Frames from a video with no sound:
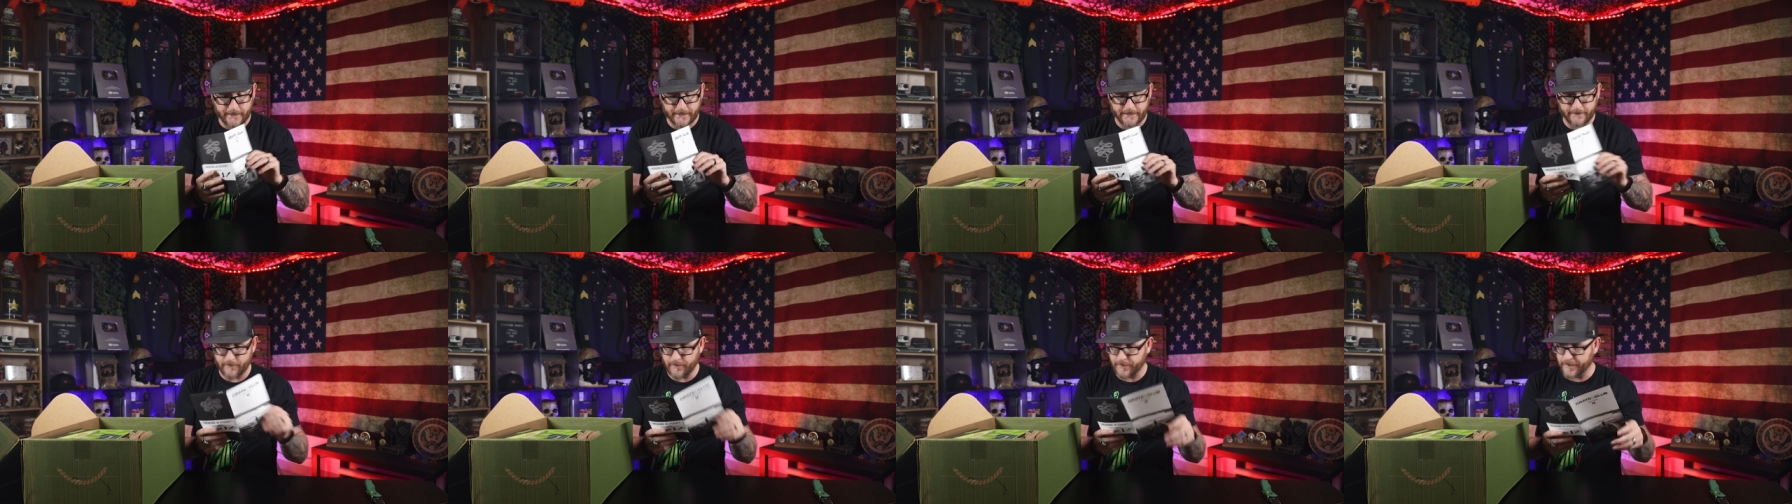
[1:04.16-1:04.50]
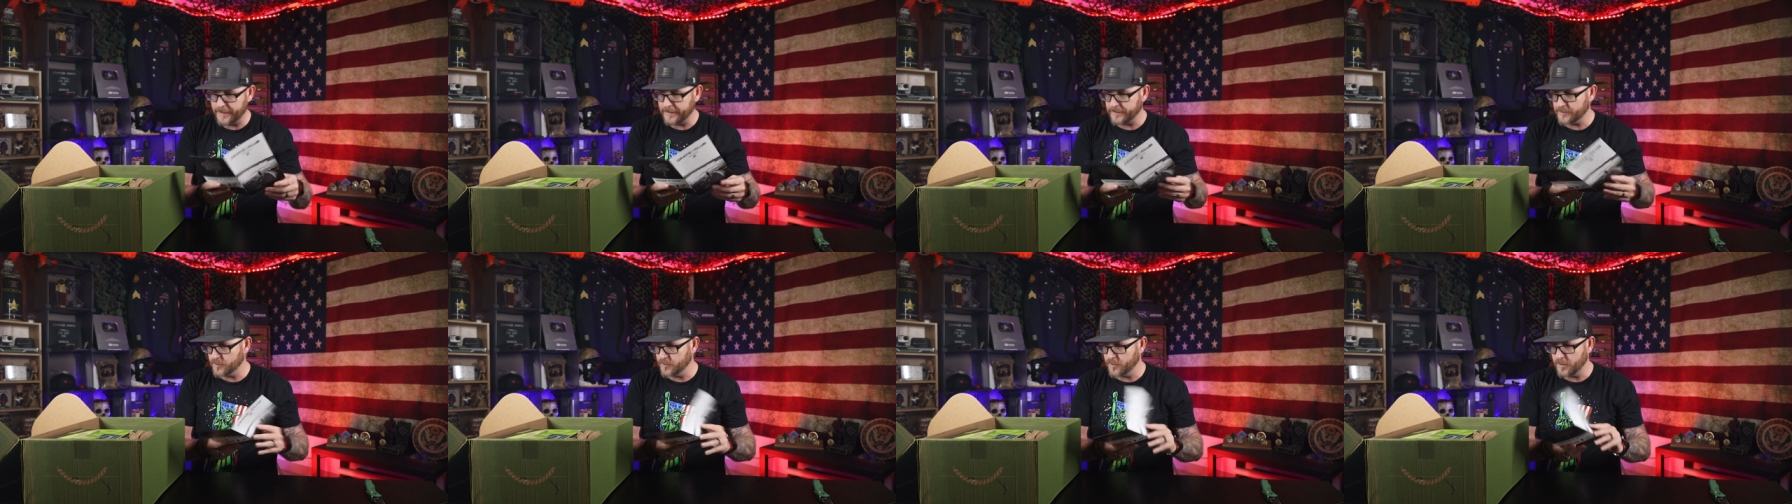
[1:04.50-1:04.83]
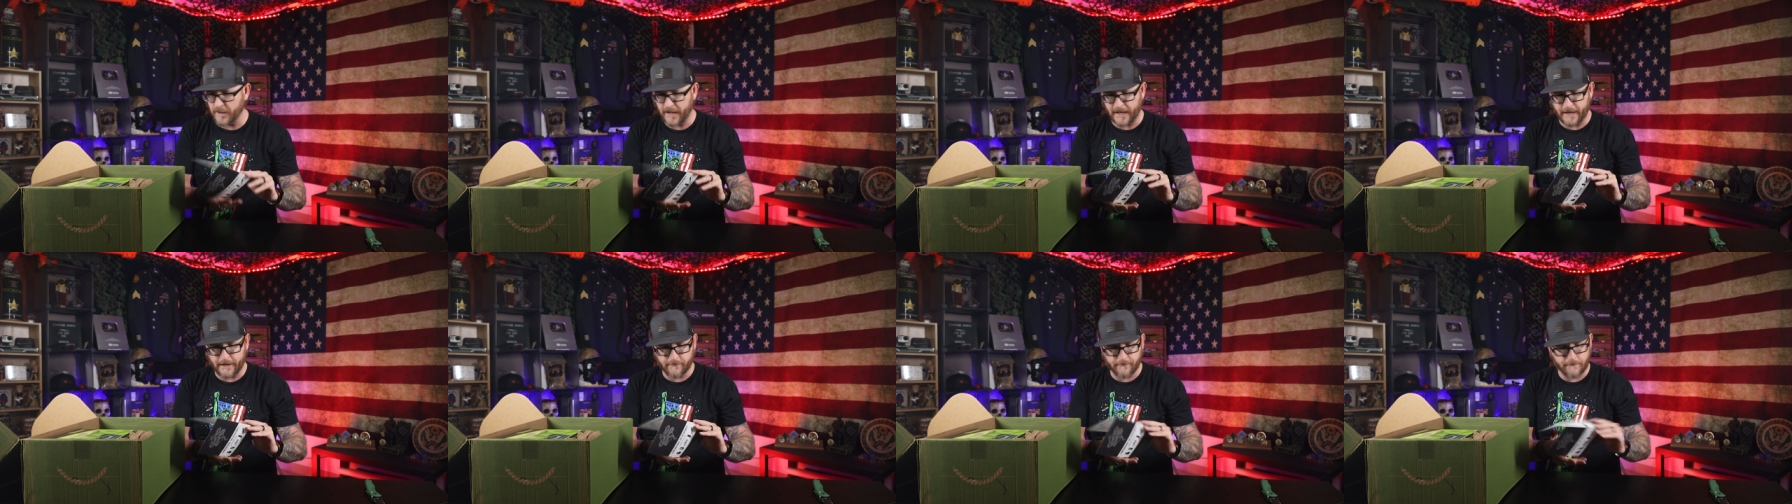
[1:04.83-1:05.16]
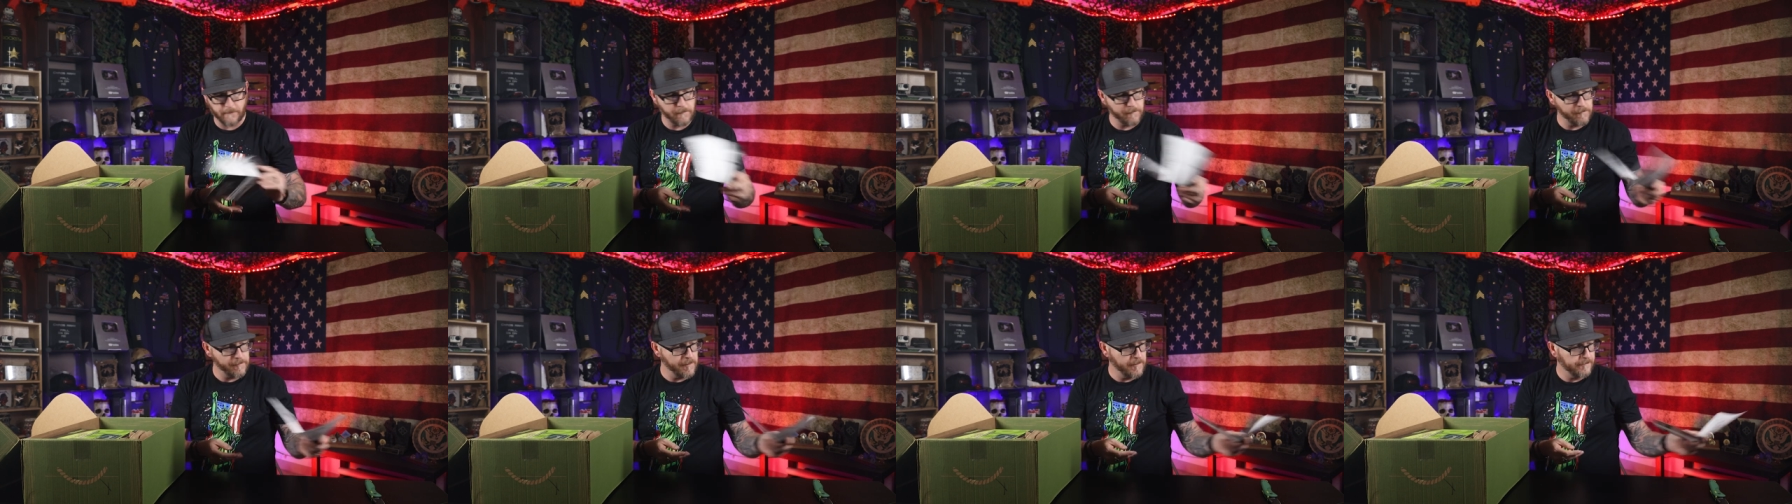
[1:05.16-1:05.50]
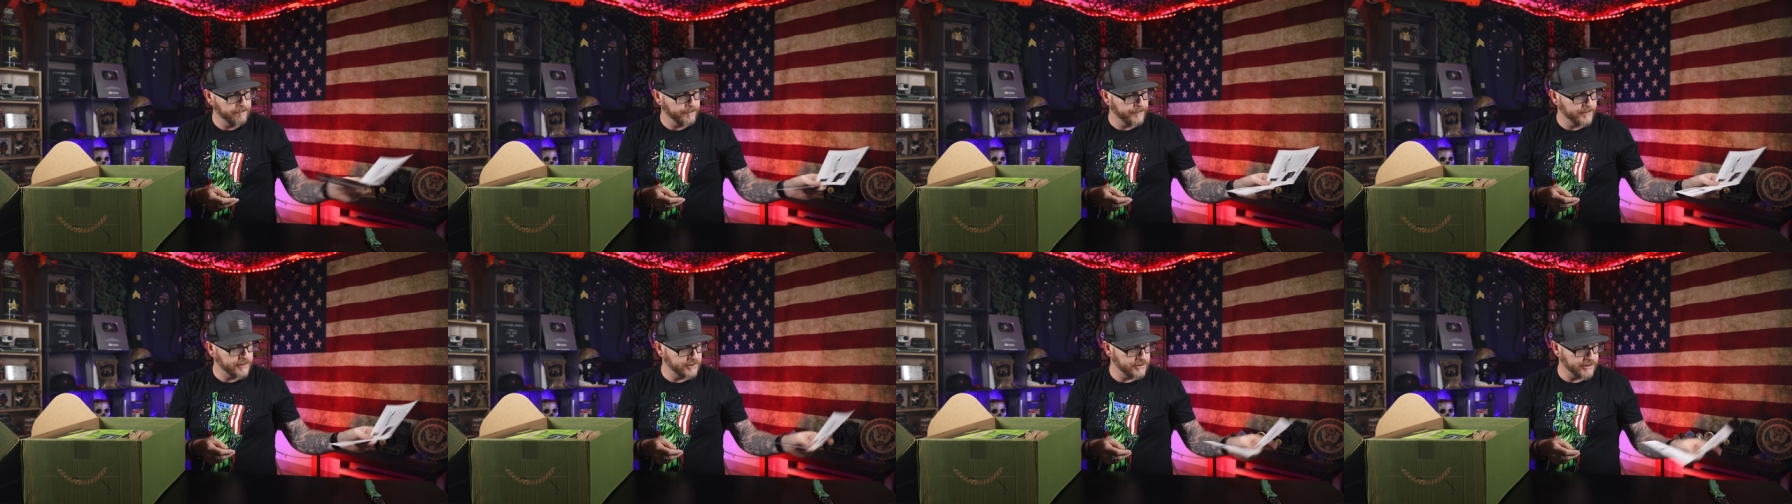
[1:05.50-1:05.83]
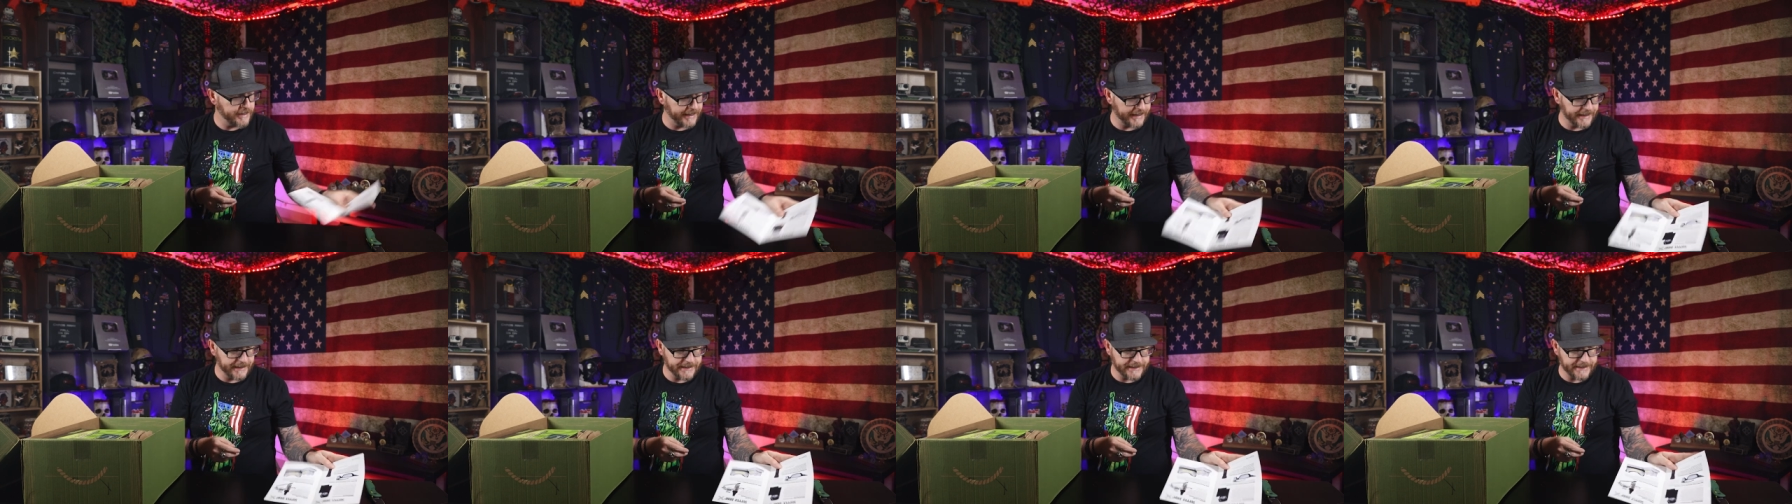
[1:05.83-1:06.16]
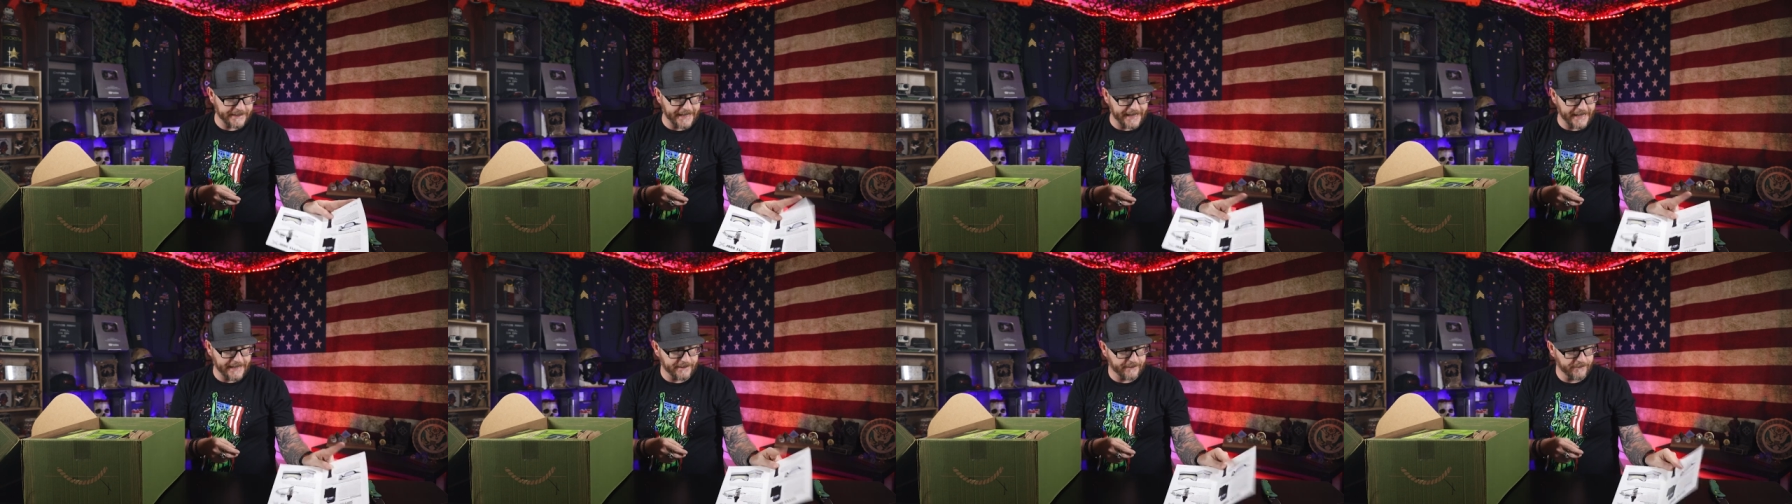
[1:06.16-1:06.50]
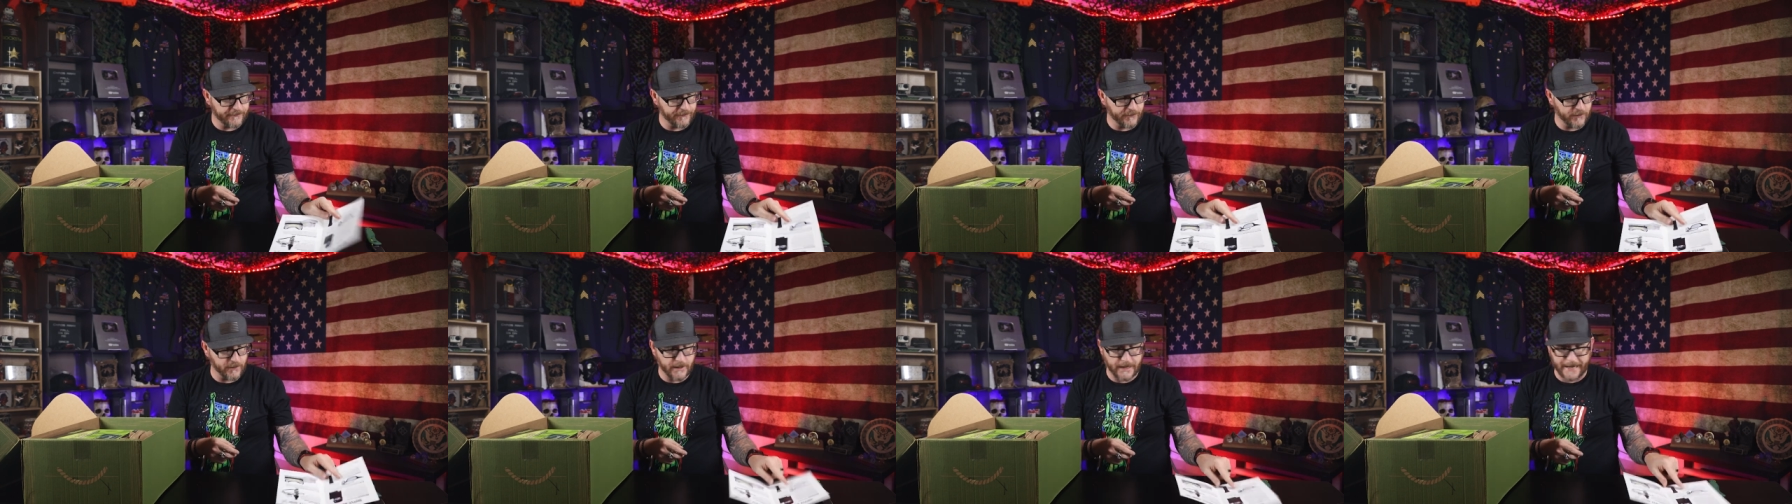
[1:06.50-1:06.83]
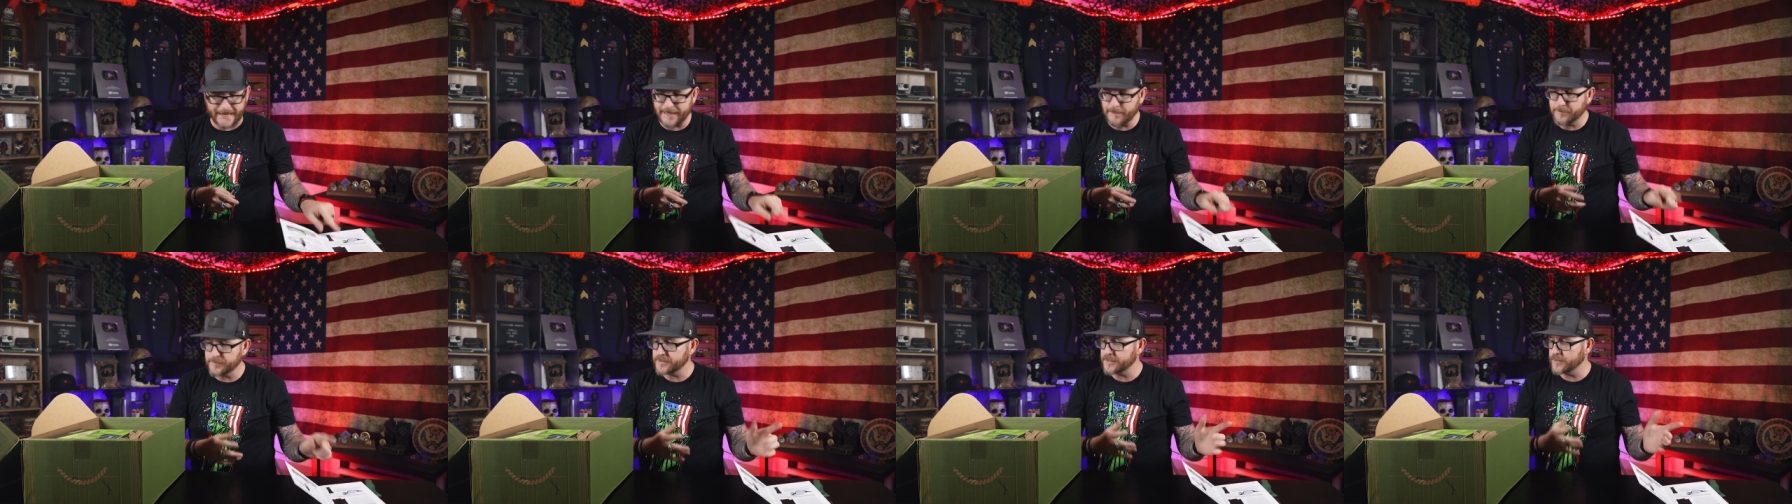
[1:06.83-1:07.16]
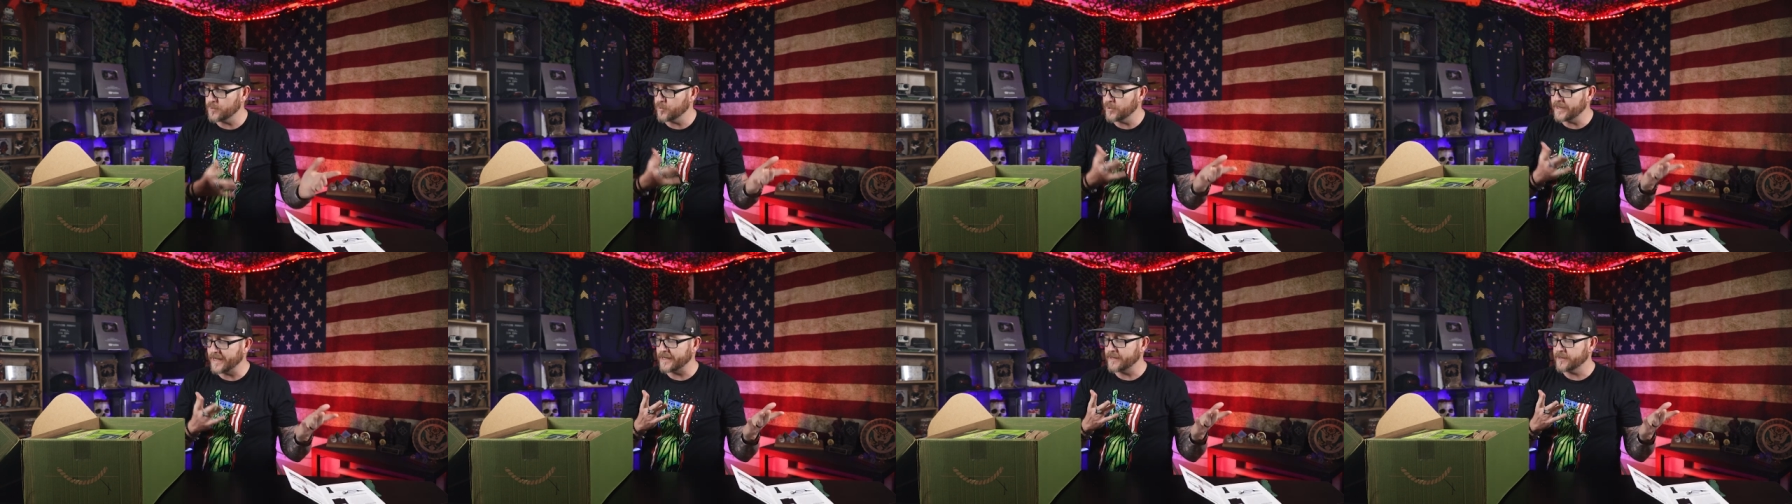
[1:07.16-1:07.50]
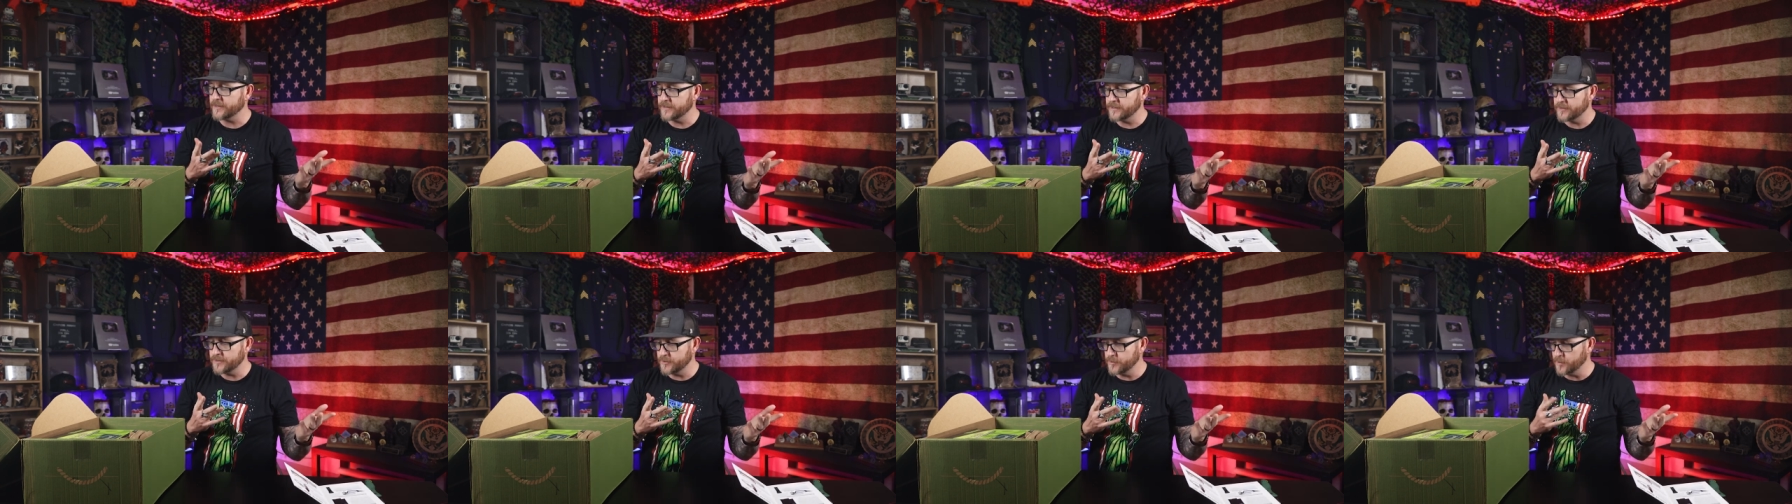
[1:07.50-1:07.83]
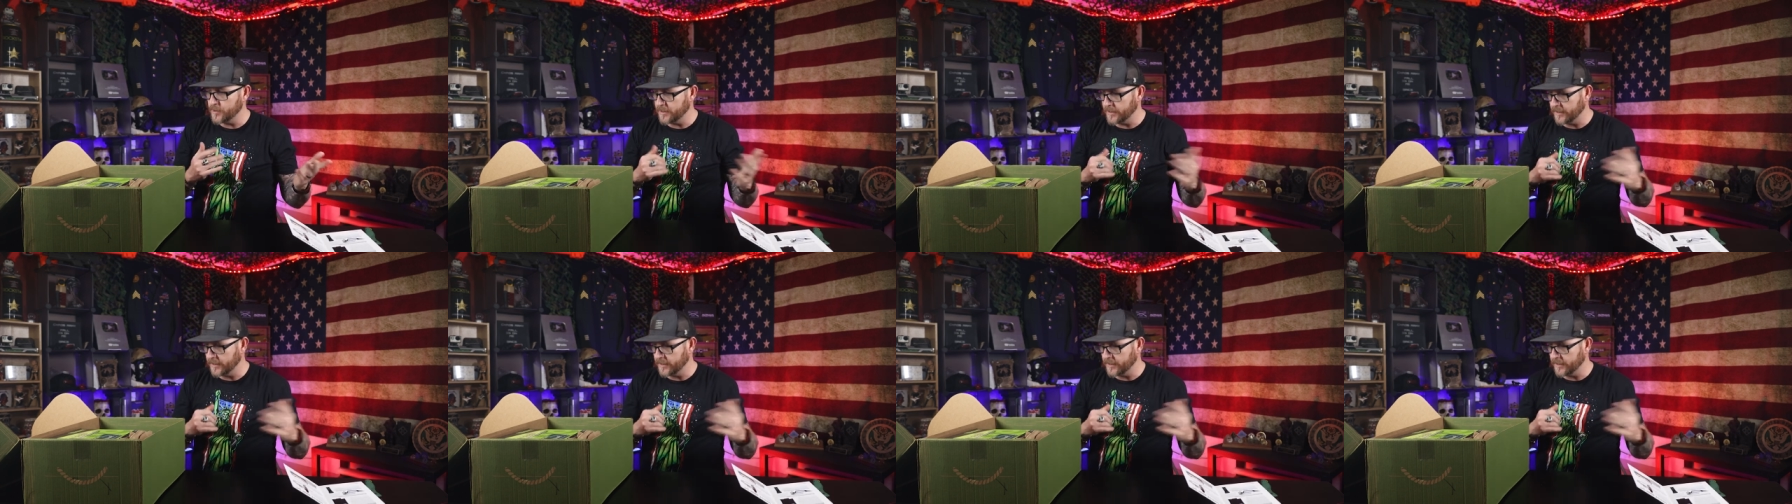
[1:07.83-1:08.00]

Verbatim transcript: about everything, so we'll kind of check into that for items that we're not too